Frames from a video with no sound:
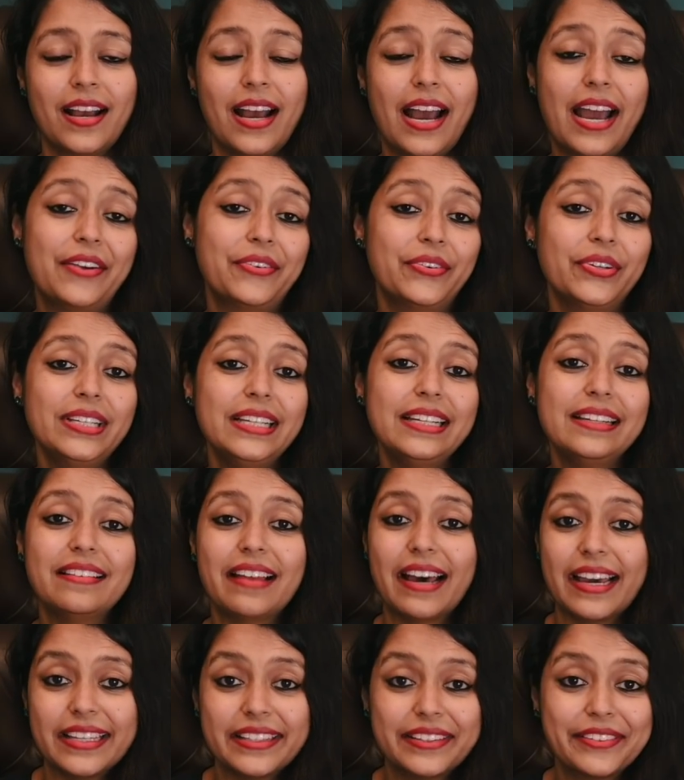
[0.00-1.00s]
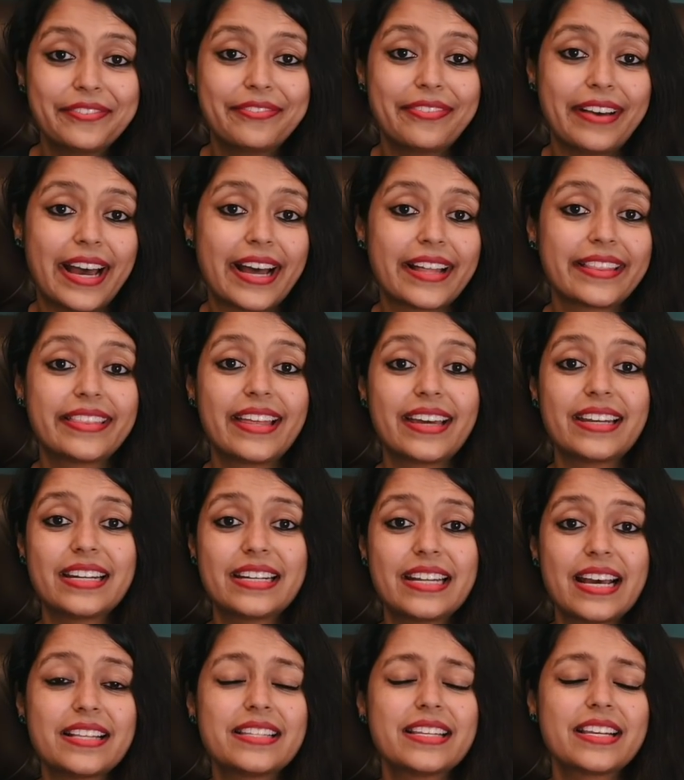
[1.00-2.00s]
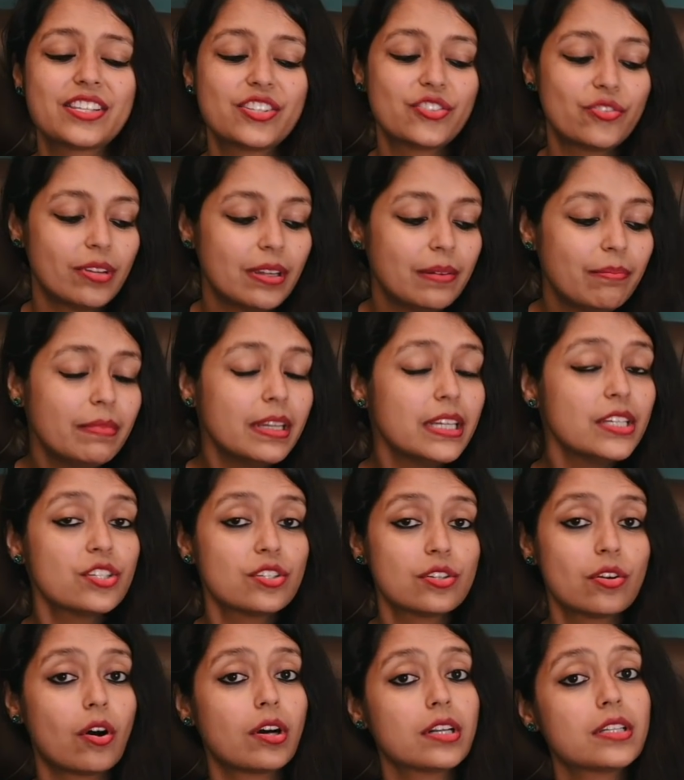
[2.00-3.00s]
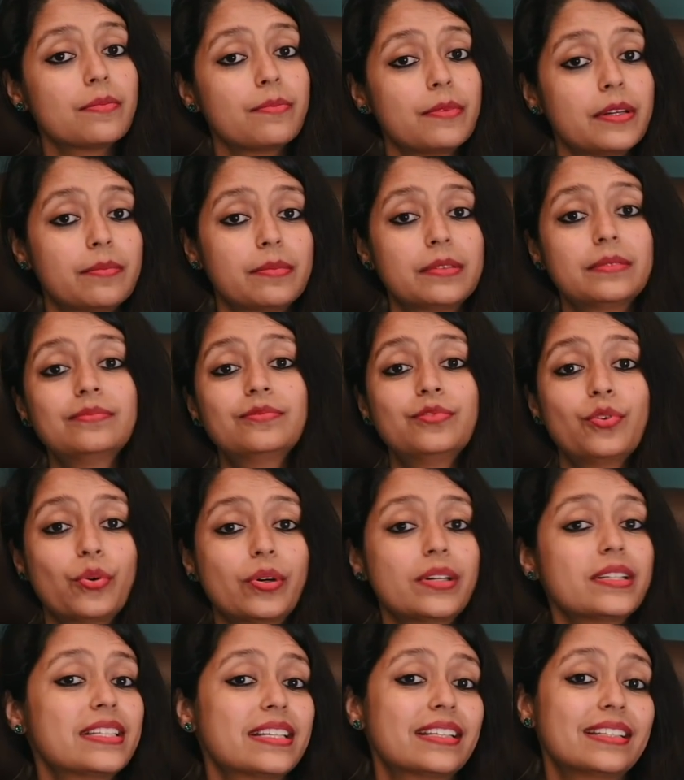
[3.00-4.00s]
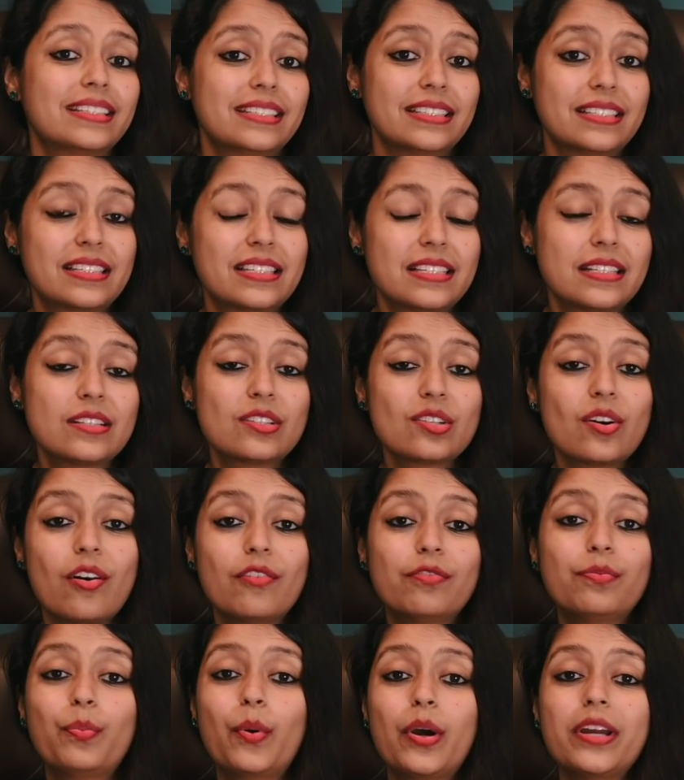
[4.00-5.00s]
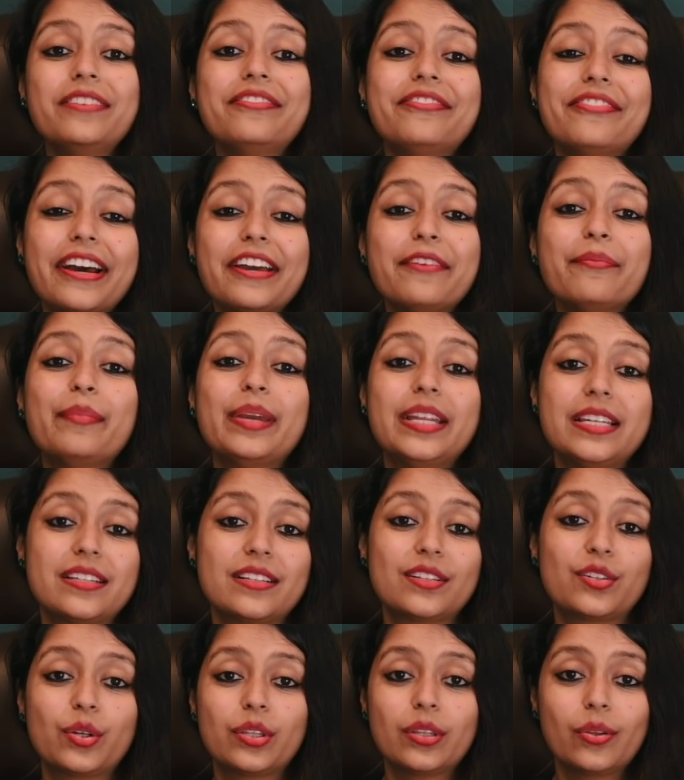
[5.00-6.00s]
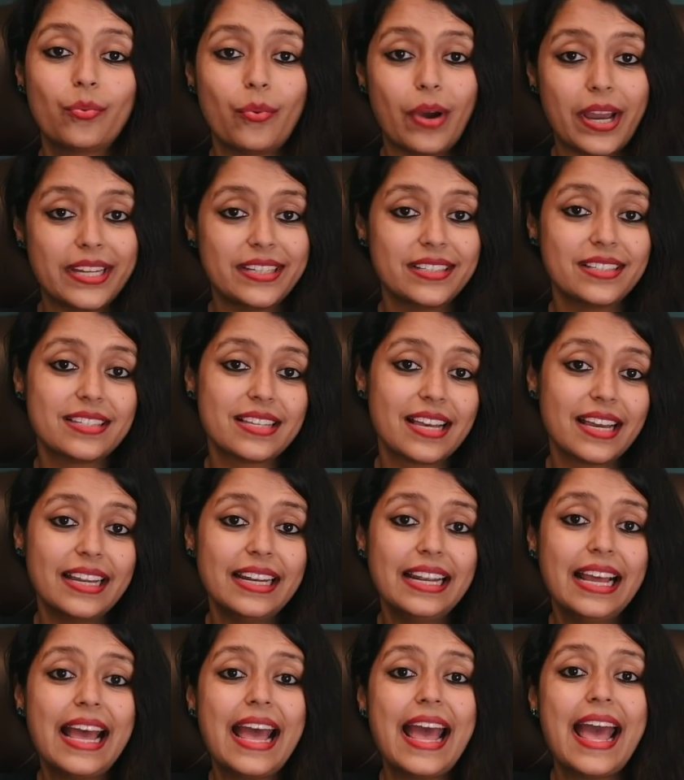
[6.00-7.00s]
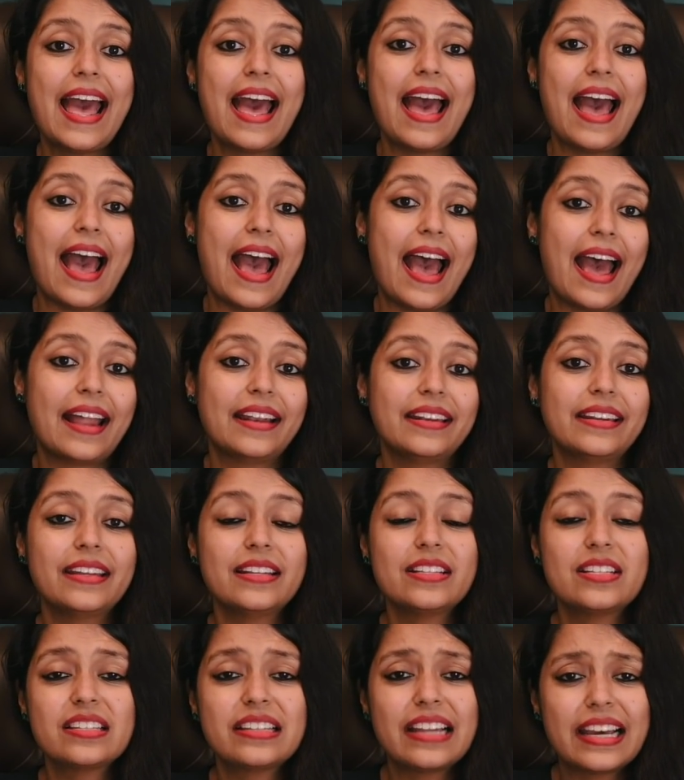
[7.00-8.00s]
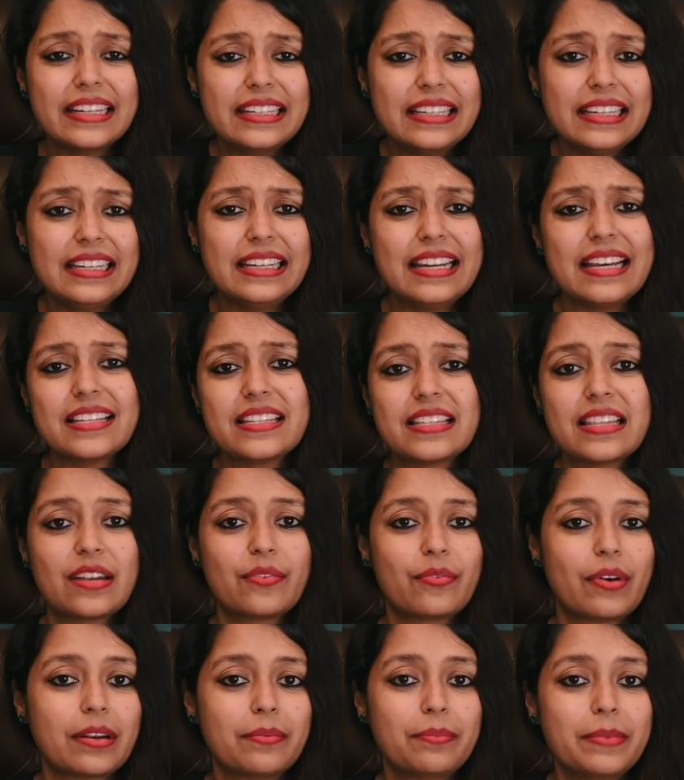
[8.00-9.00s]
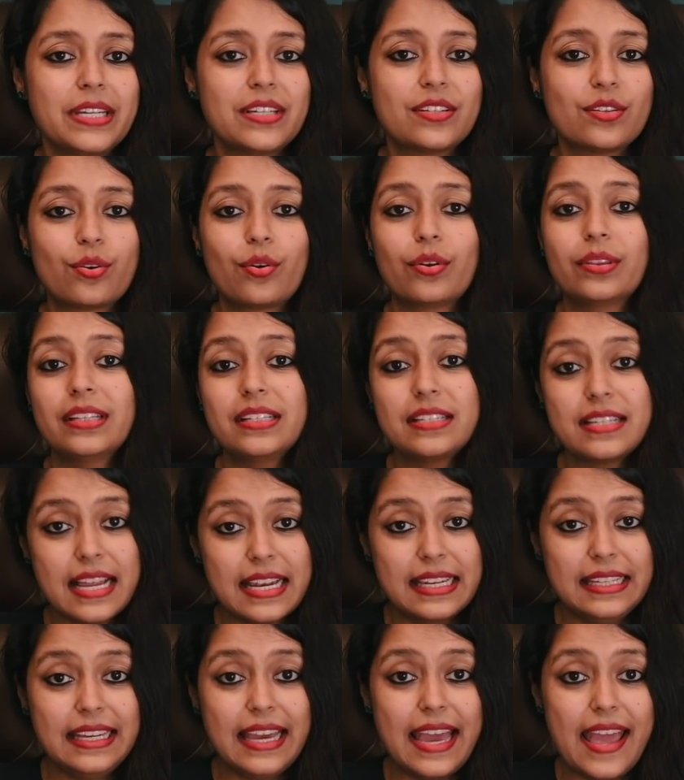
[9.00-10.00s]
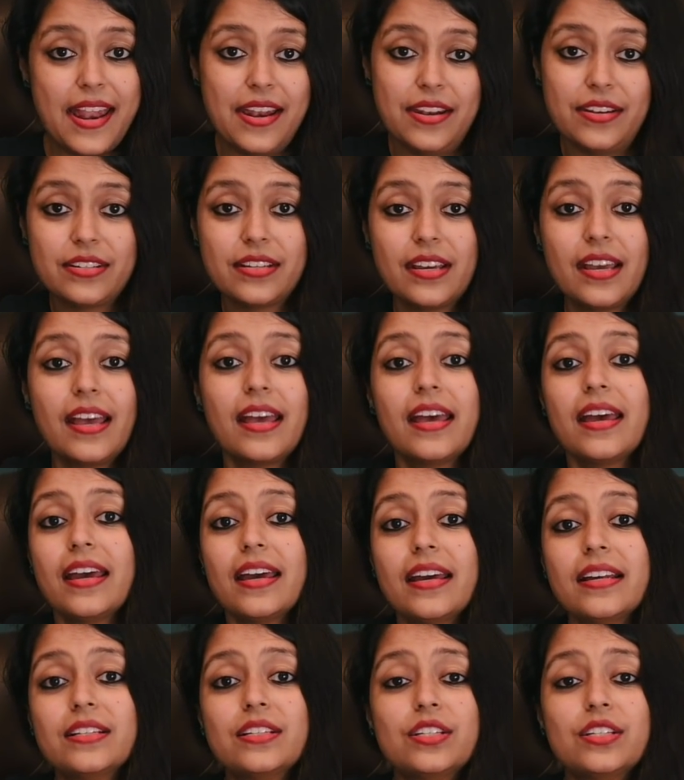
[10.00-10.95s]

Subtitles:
I really like the fact that it has extremely short minimum focusing distance of 0.5 meter on the wider side, and it's slightly less than 1 meter on the tele end. It